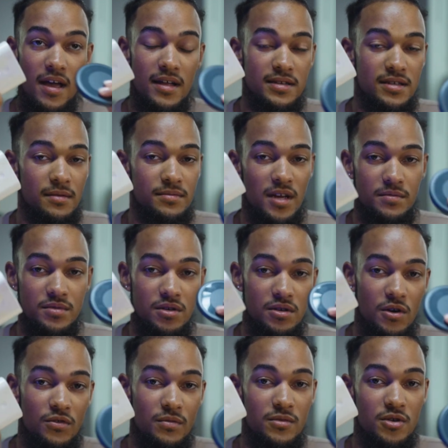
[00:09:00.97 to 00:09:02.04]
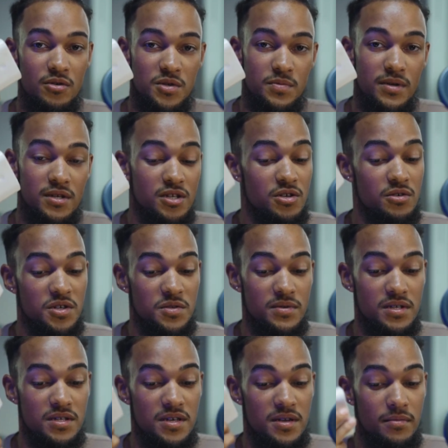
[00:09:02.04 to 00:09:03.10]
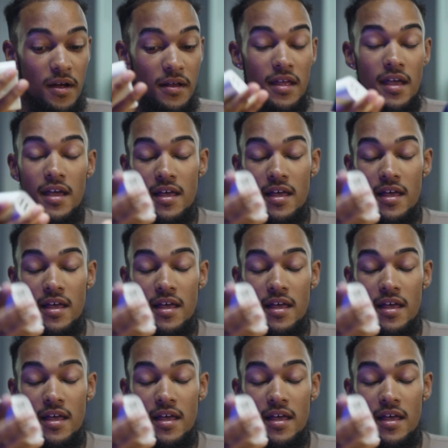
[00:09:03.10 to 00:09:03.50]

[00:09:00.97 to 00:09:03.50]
And sometimes you can go from USB to USB-C, but